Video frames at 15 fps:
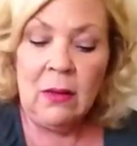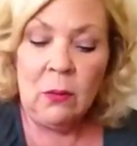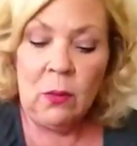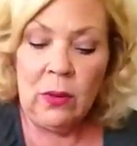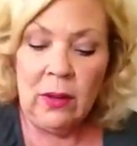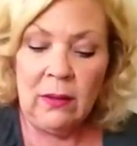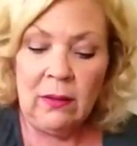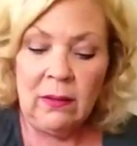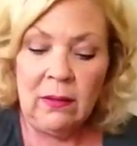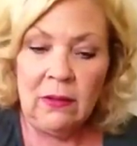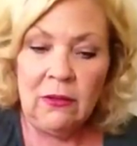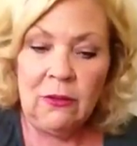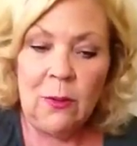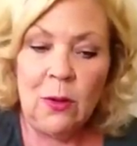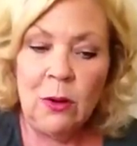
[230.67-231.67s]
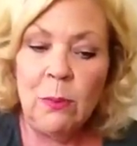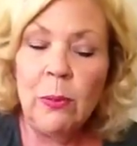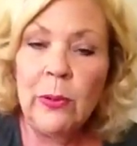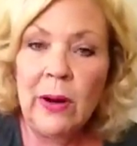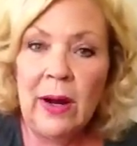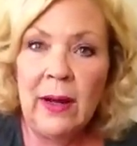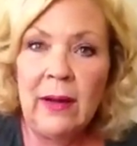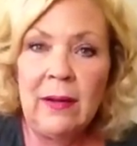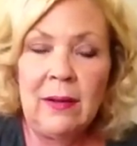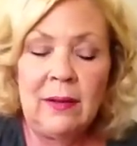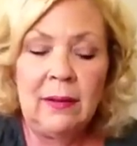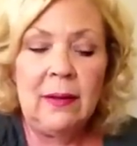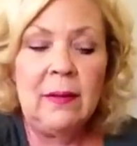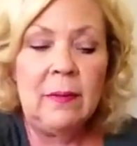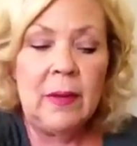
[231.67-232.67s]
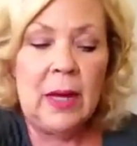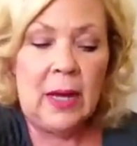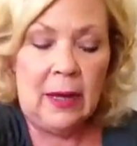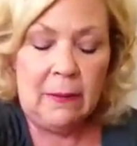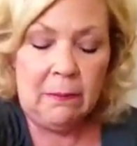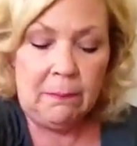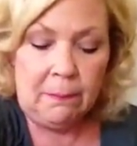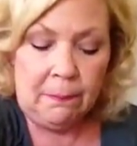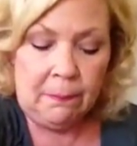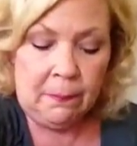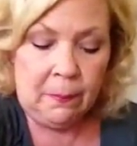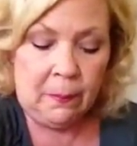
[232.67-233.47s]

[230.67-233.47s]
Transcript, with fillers: was for price. Um,